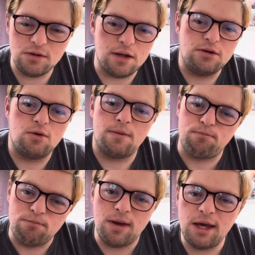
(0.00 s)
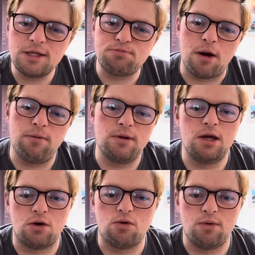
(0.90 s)
You know, May is probably
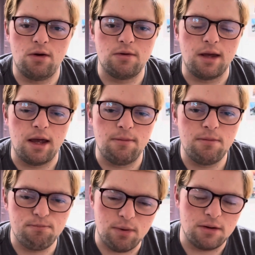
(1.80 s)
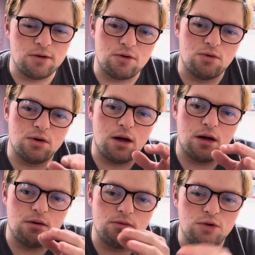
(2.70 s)
her real name, but you know,
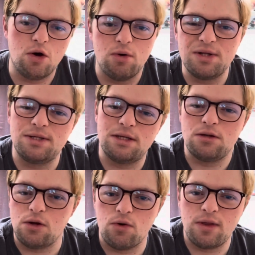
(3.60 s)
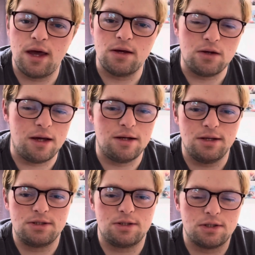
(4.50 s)
uh, Noa doesn't know that, and
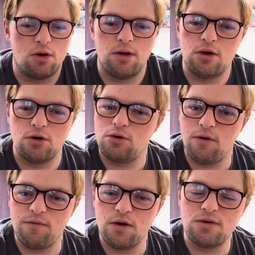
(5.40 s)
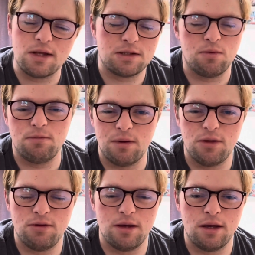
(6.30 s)
he's just calling her Nova. That's what my
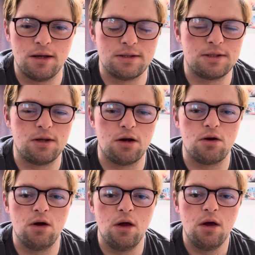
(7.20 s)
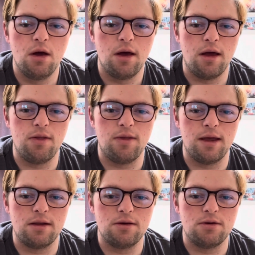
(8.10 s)
thinking is there and
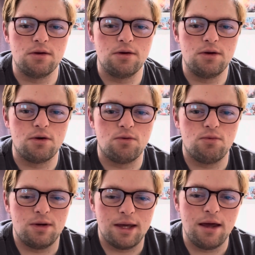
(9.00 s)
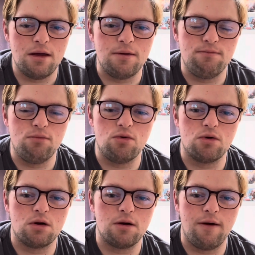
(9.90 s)
then you you know we get
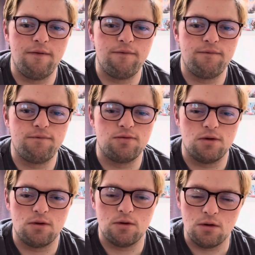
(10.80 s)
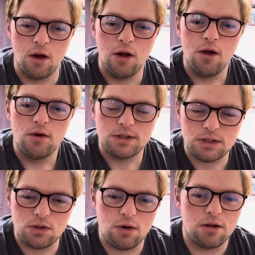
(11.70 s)
more of the
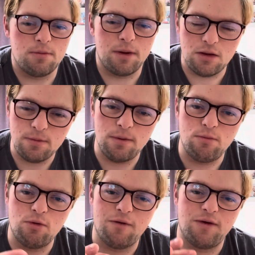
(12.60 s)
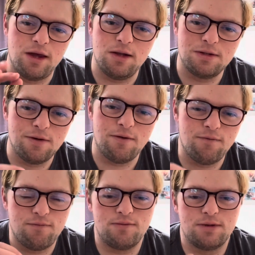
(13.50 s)
story a little bit, a little bit more of a hint
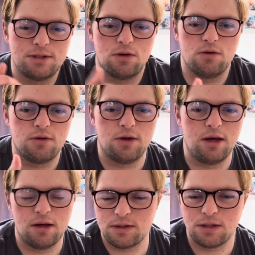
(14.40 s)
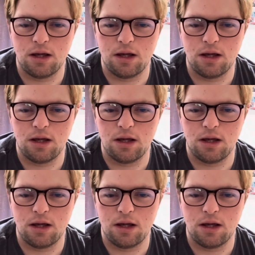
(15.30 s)
of certain things.